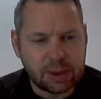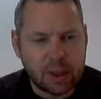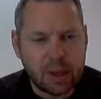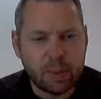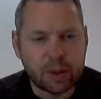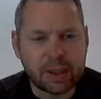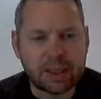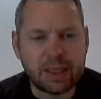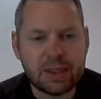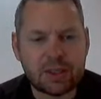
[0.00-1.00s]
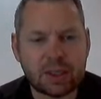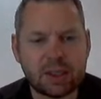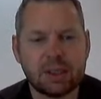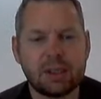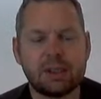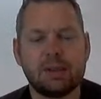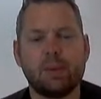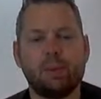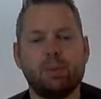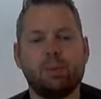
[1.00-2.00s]
Morning, Khadija.
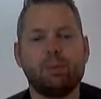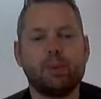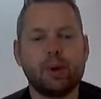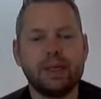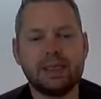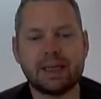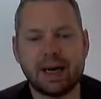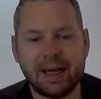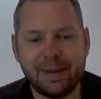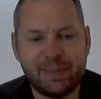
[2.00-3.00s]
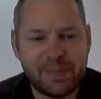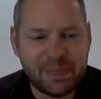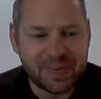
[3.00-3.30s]
Morning, Dime.